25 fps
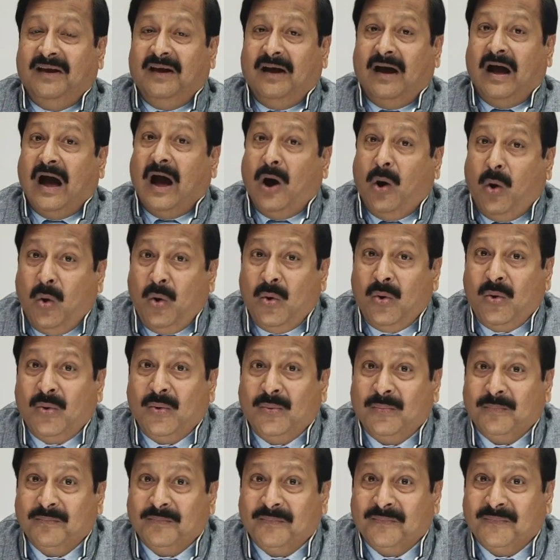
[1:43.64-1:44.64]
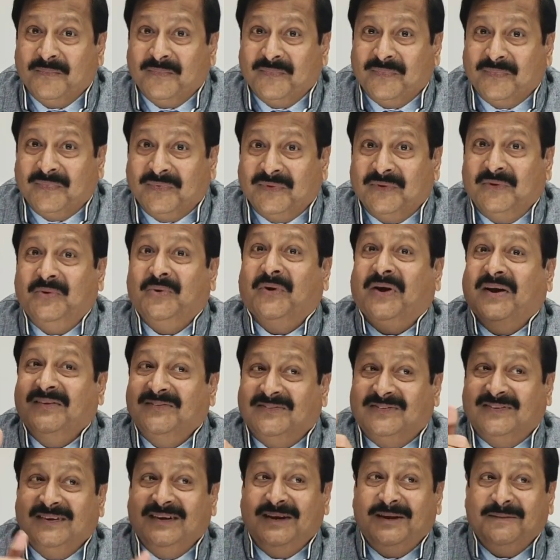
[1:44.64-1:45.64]
How? You can
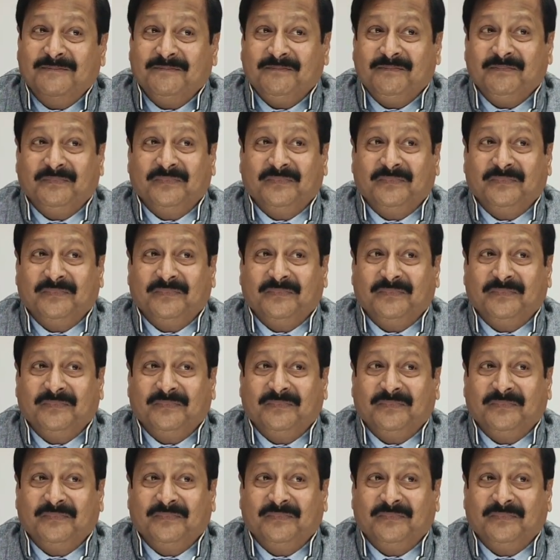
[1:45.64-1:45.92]
see.